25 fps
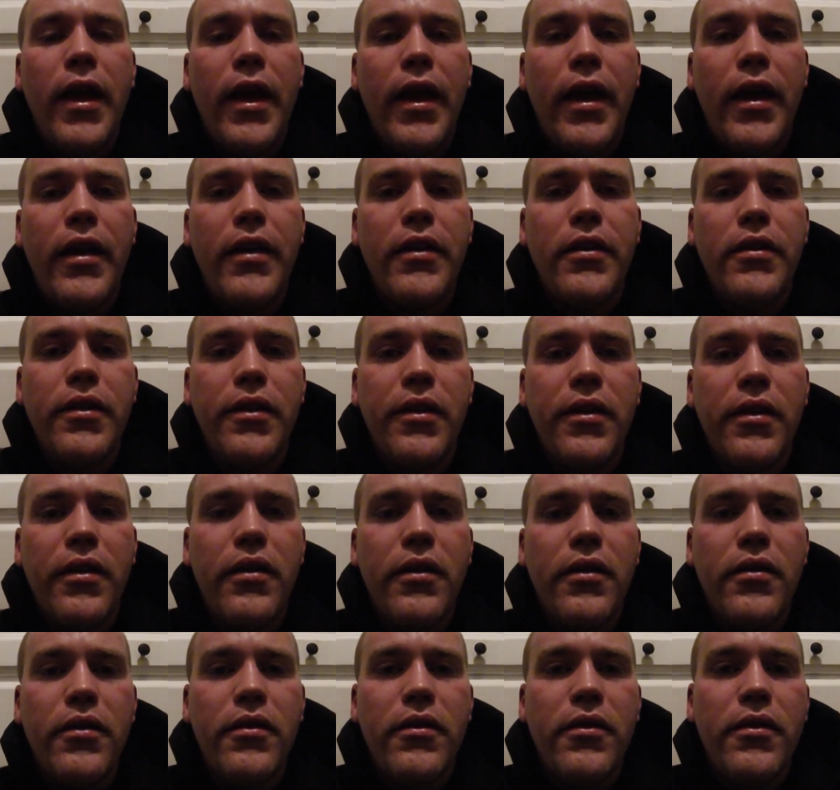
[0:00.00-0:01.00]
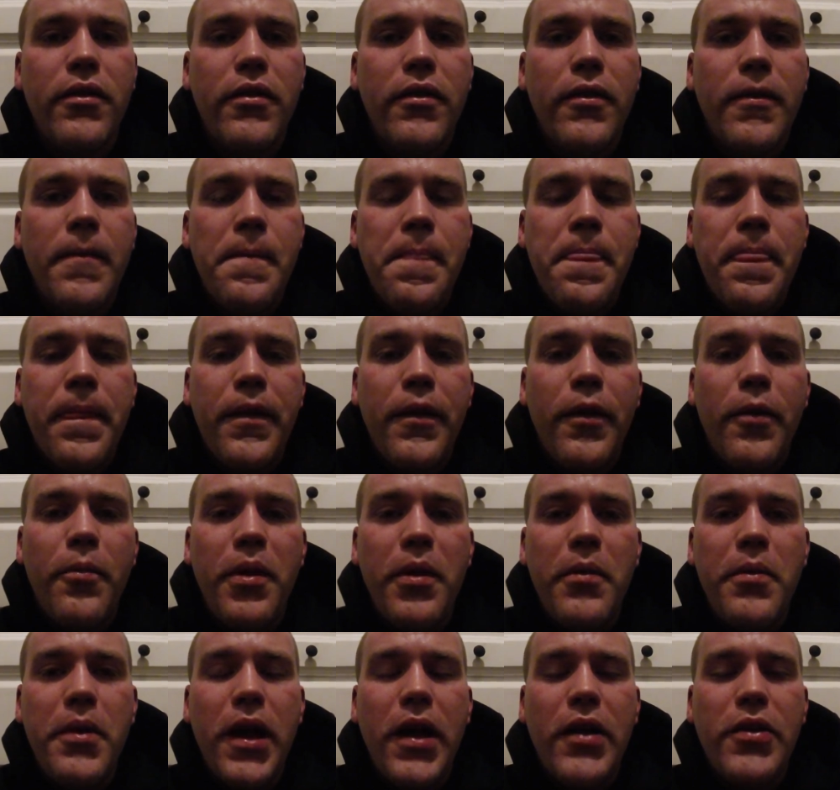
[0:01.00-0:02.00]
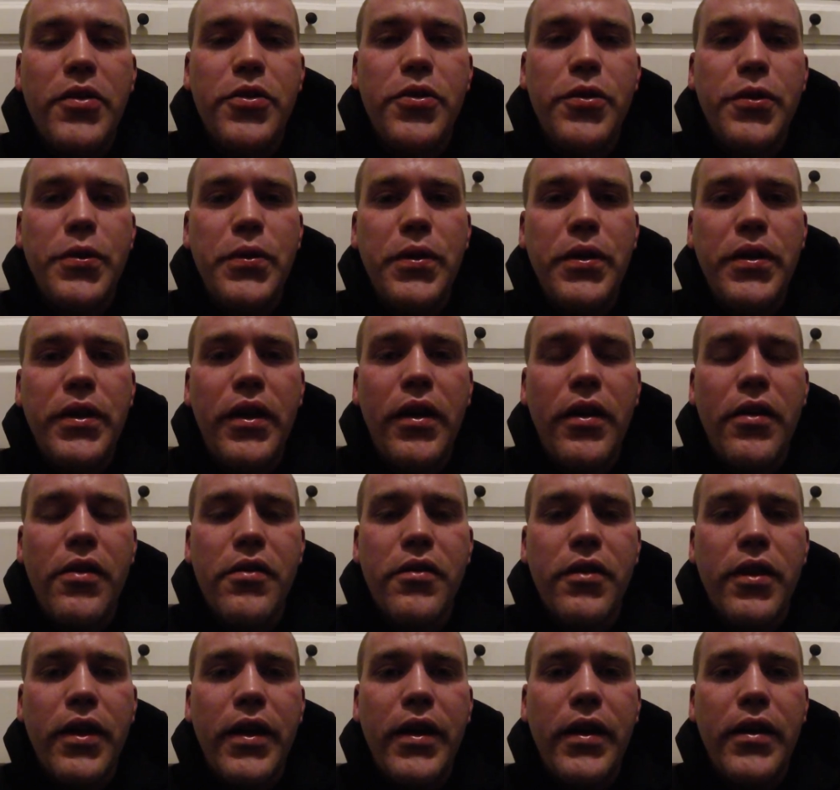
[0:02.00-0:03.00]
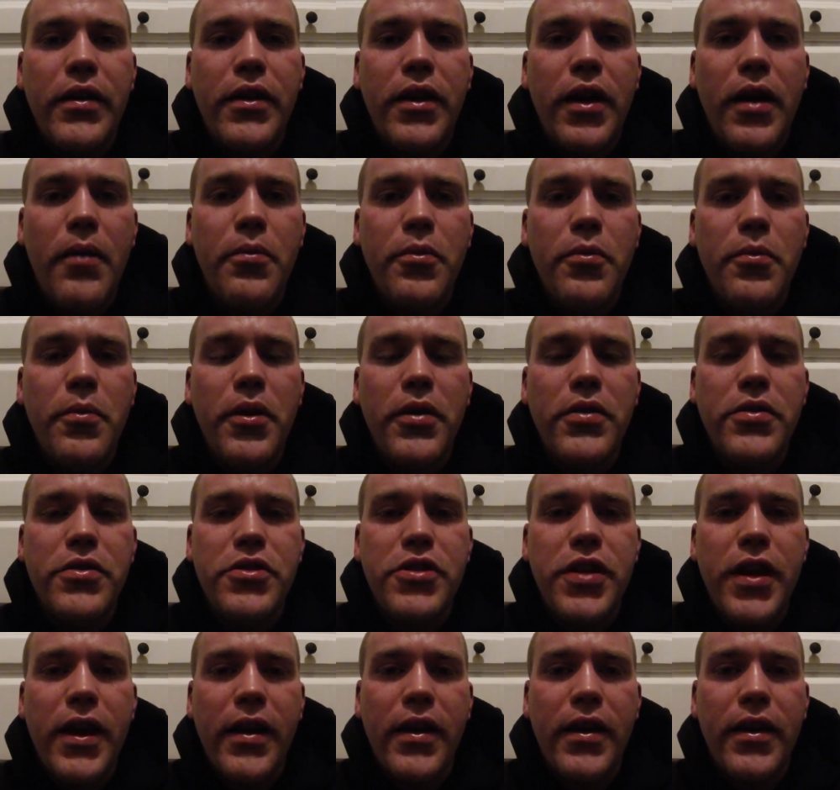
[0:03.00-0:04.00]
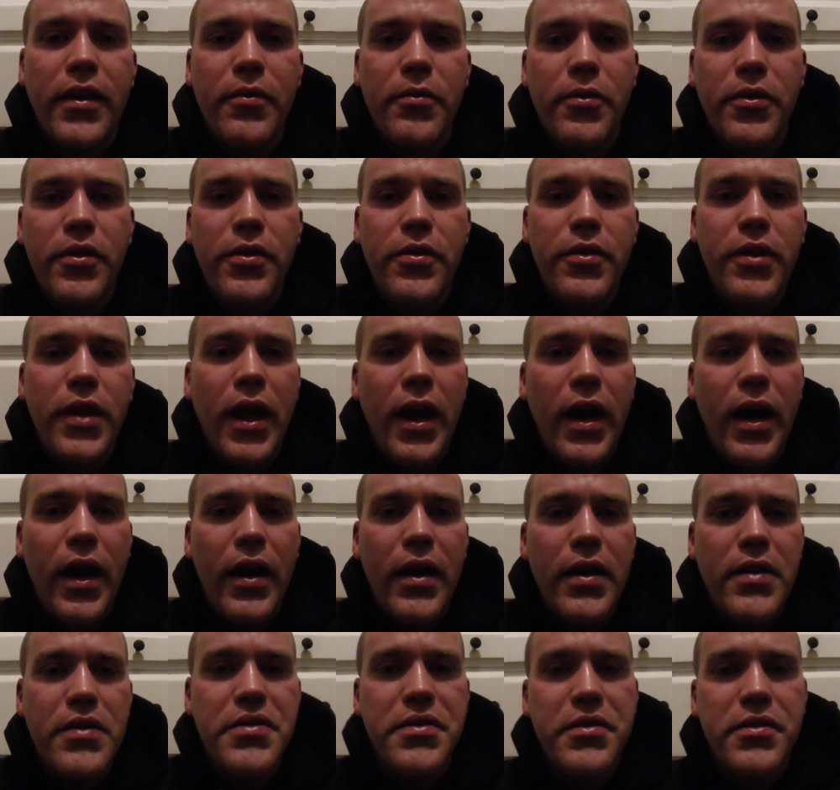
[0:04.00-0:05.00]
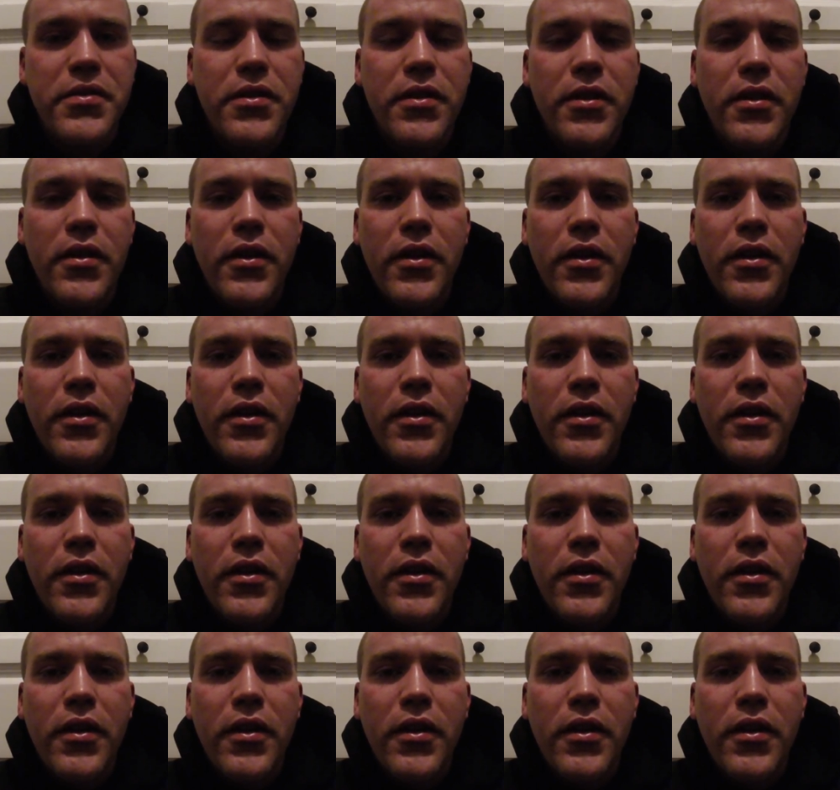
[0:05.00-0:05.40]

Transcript: And you know, maybe I'll do another like couple month check-in with you guys, and